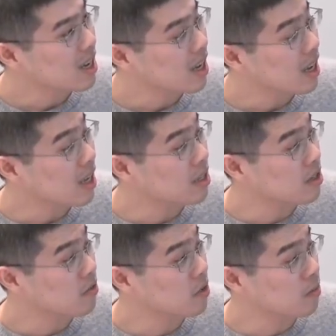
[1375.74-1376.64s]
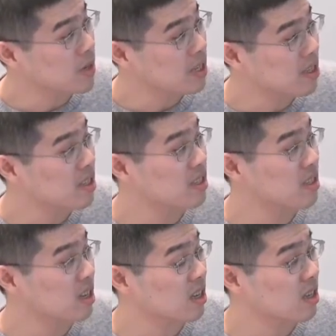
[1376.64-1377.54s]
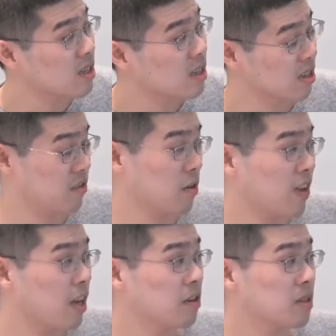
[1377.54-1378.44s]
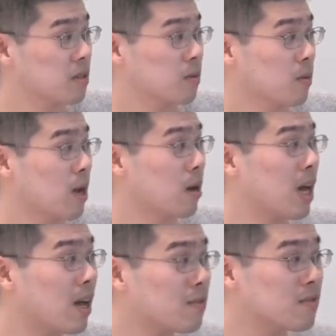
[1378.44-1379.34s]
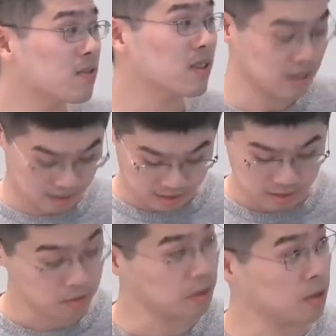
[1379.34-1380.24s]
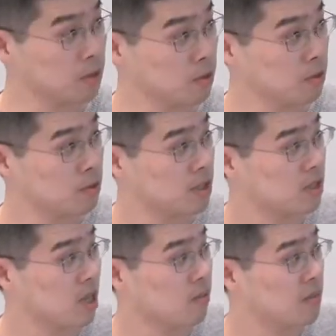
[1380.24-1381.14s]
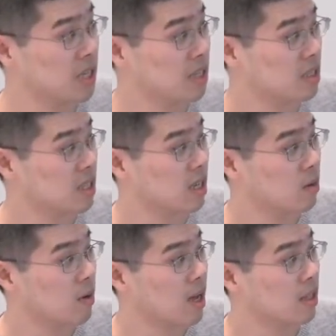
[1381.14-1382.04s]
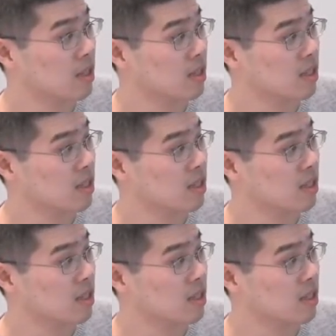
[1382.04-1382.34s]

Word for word: And if your bid is, uh, if your value is one half, you will just uh, bid the one